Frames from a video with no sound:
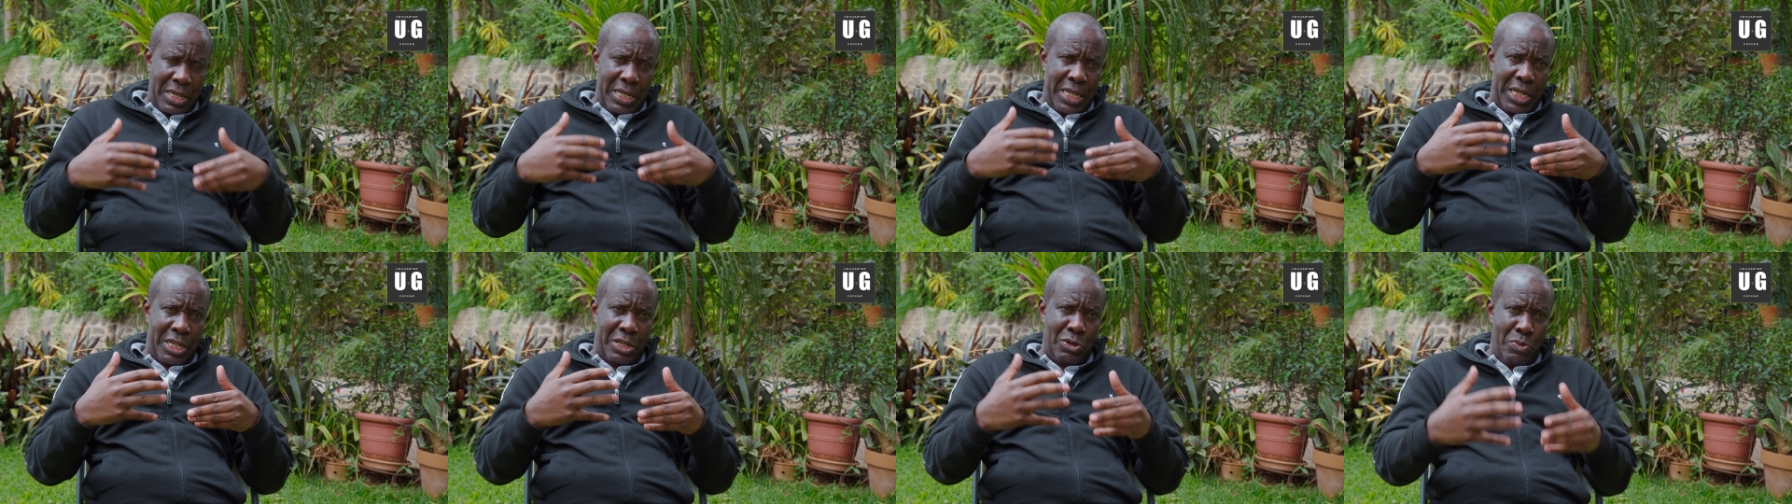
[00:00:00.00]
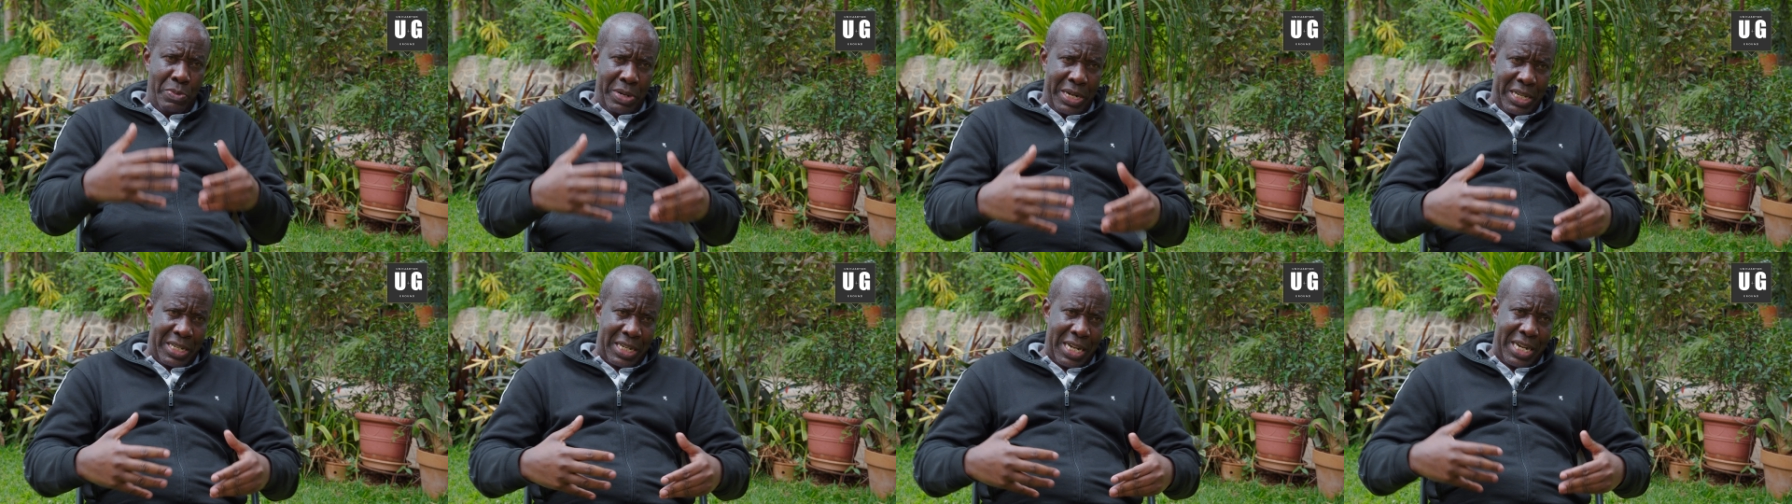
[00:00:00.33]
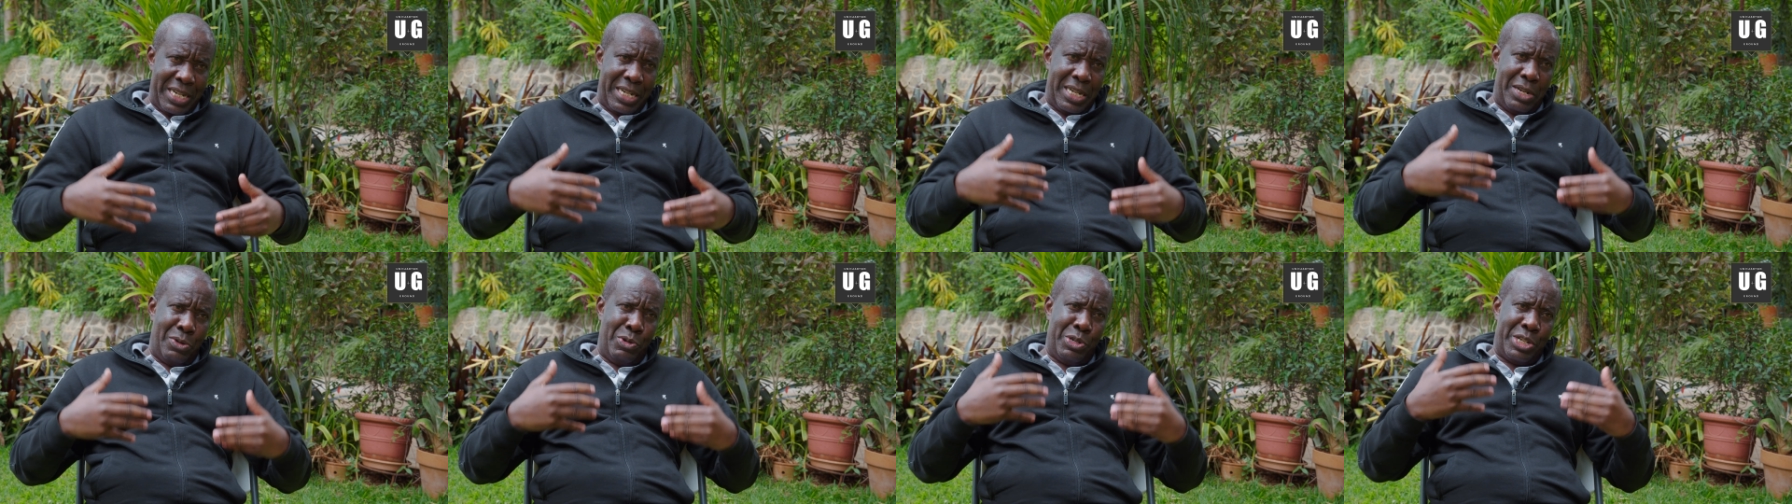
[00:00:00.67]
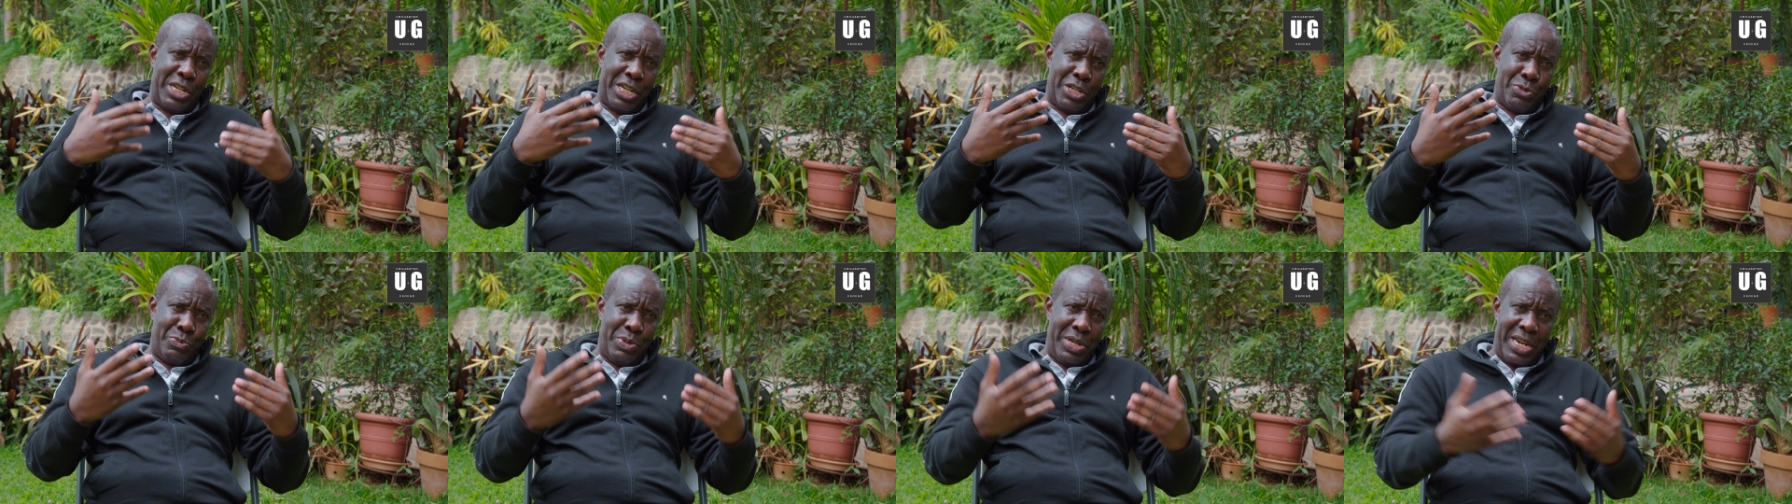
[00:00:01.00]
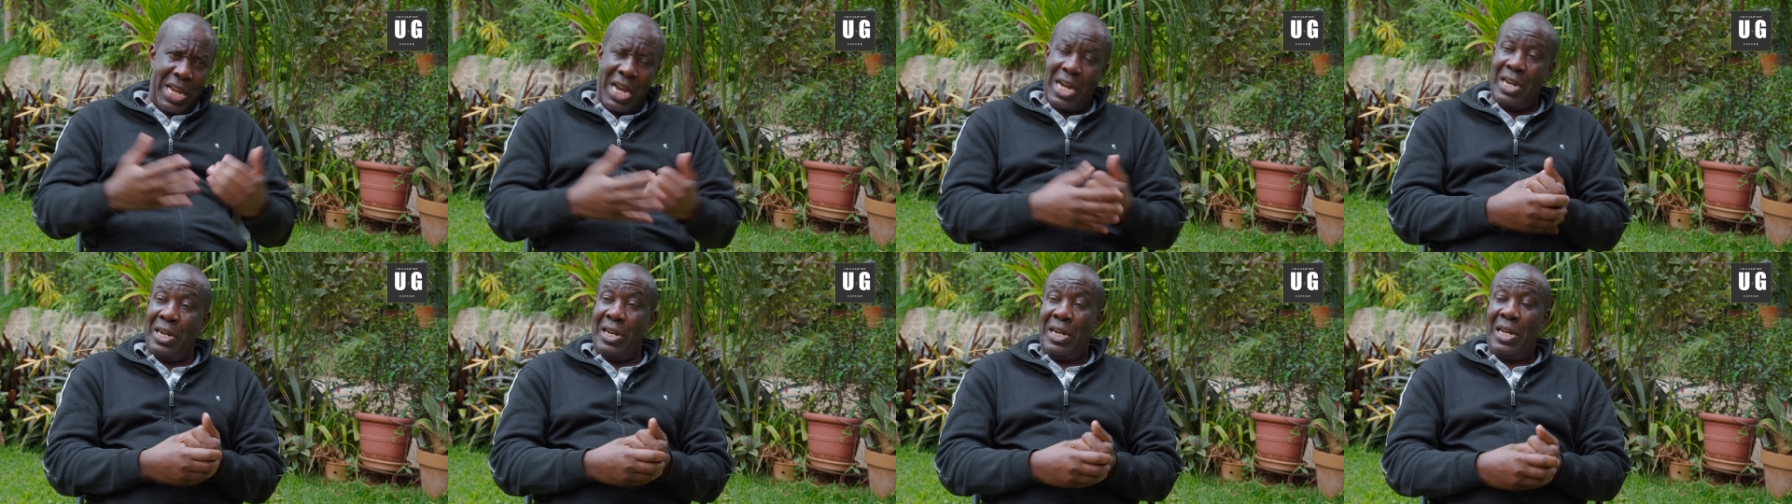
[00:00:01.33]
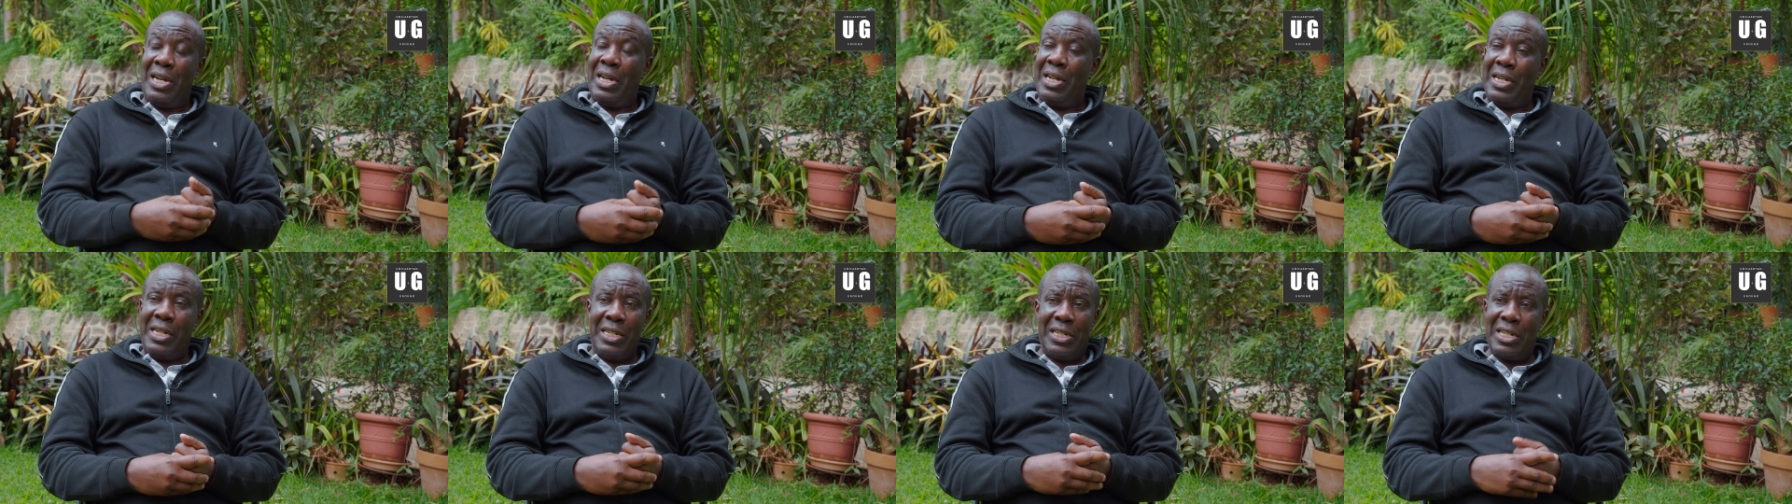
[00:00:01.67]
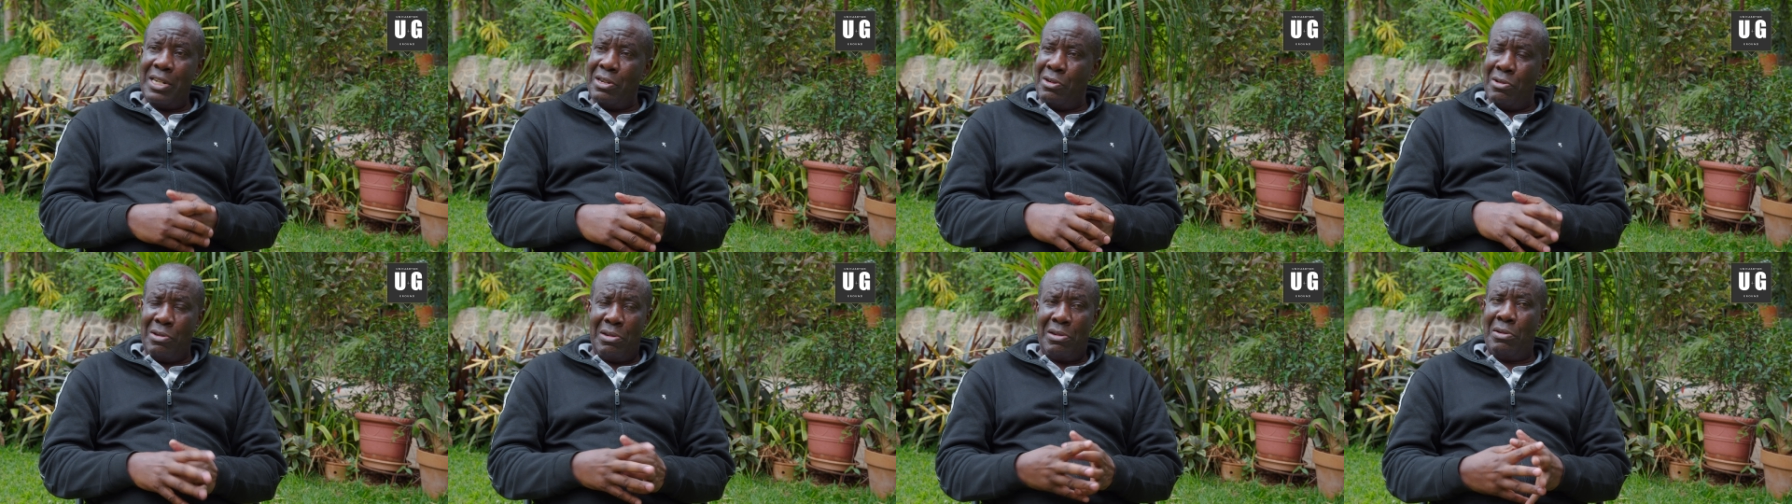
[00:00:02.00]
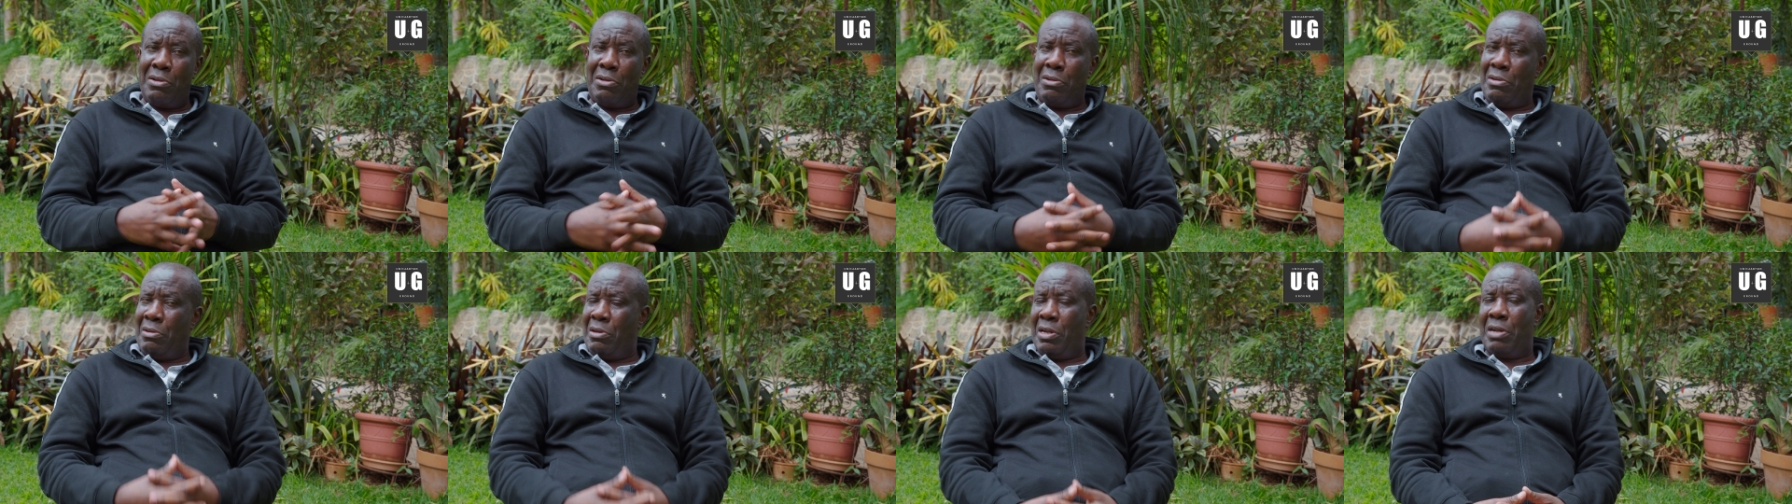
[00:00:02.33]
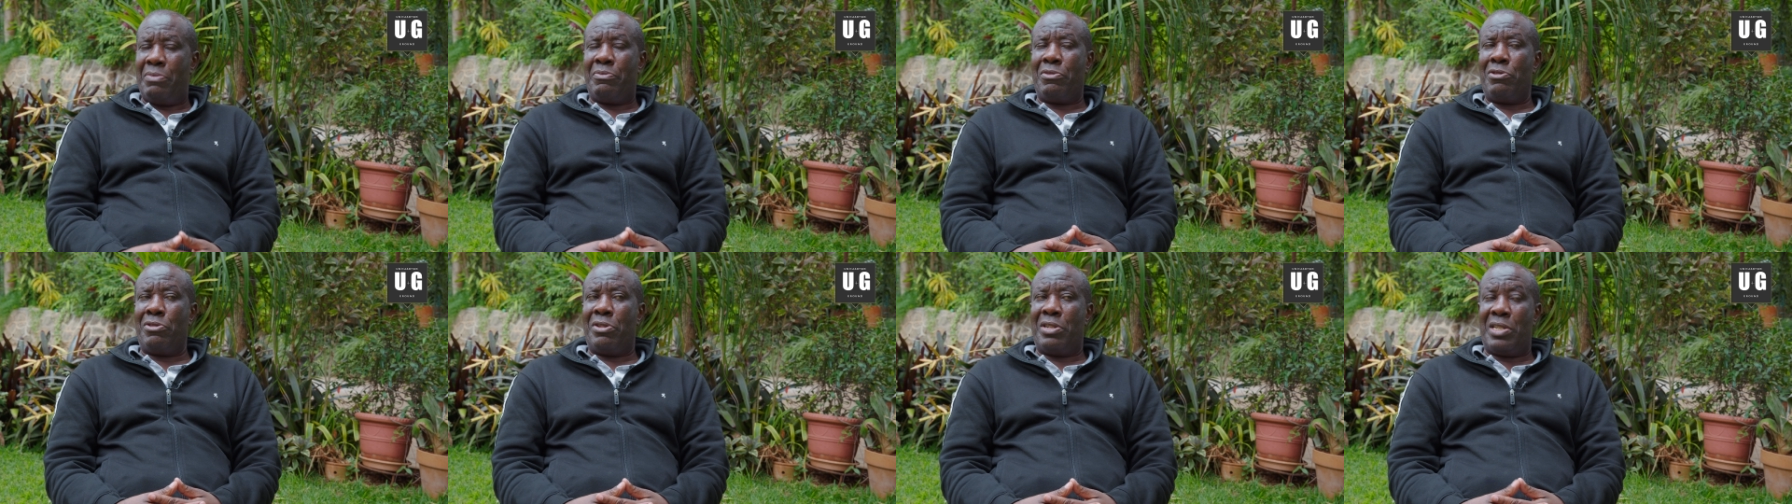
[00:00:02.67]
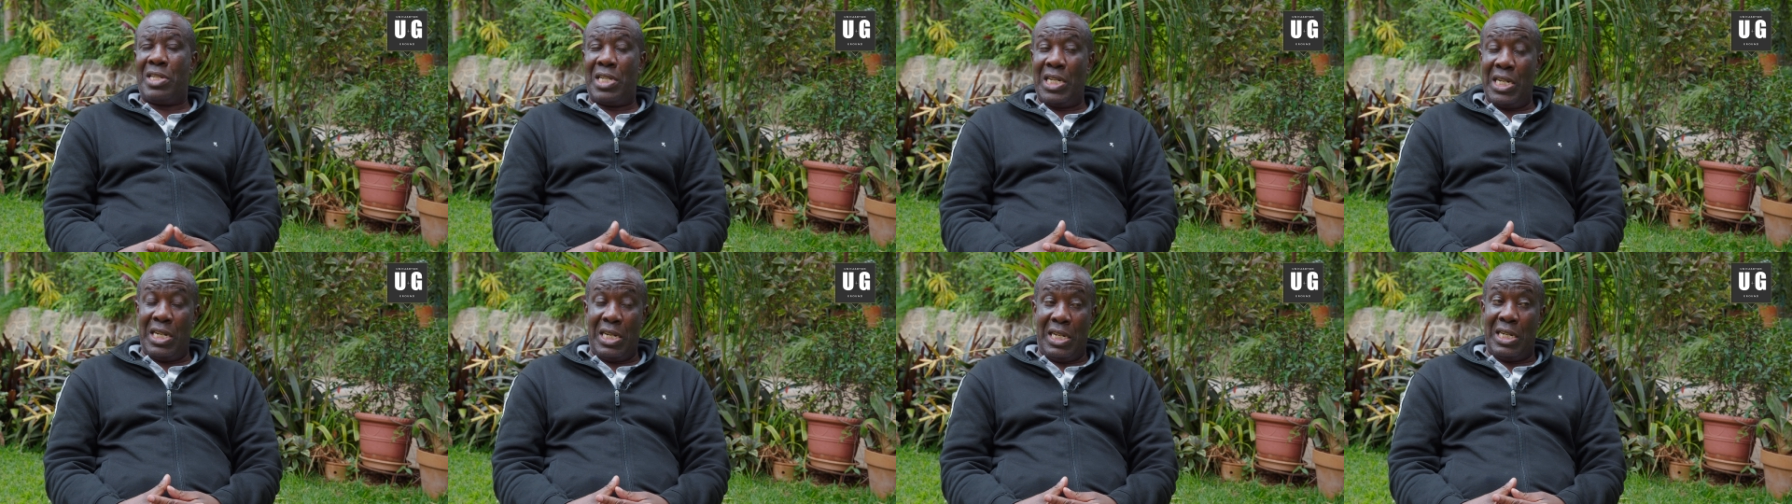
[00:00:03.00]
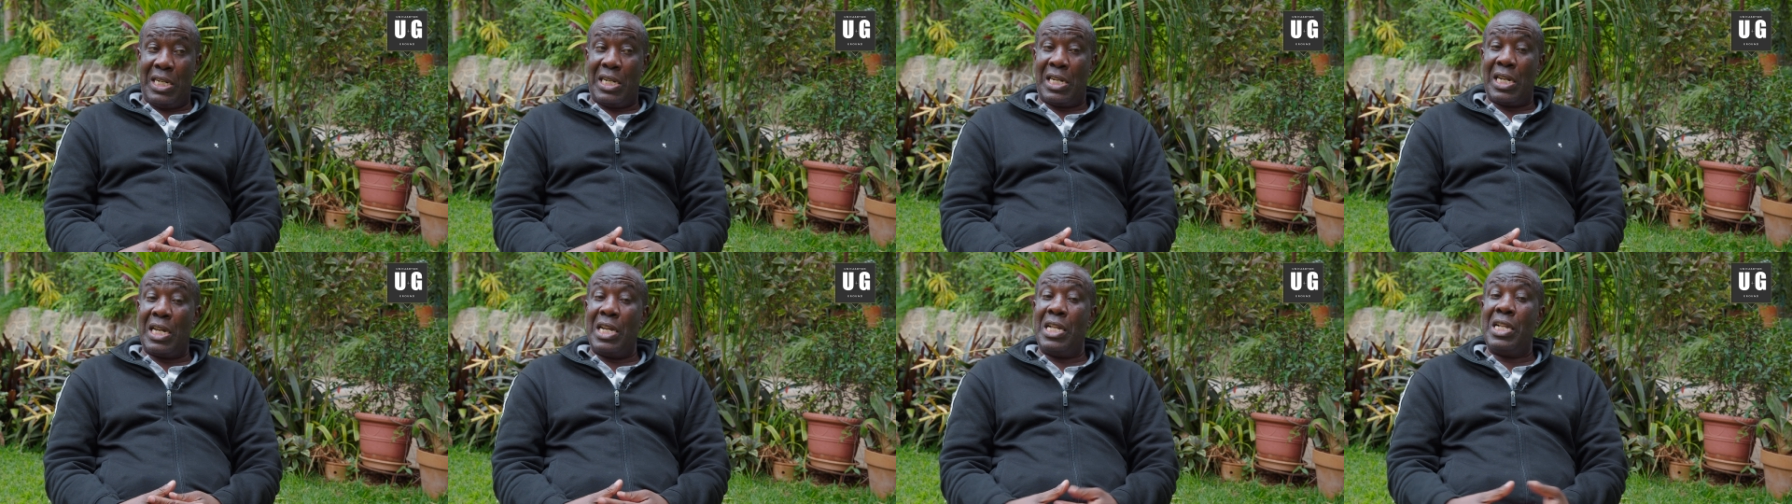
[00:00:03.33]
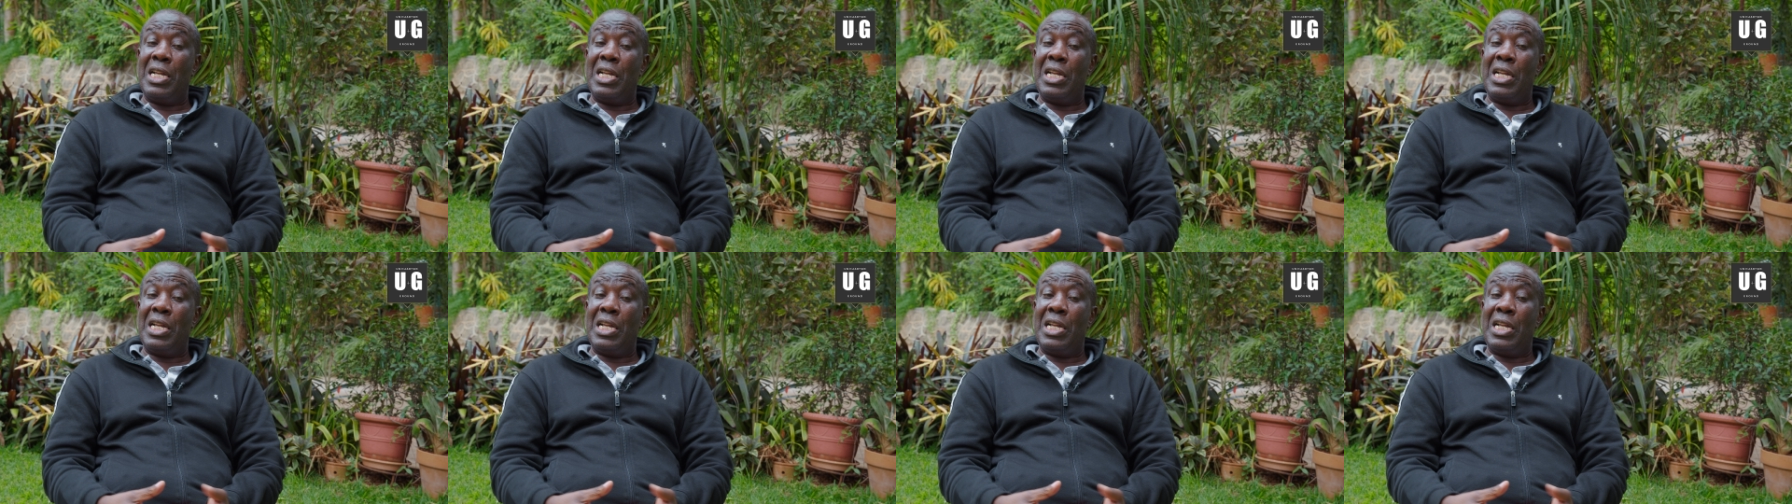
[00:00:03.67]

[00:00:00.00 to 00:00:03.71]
so many surgery which has been done. He said, no, I'm not seeing it.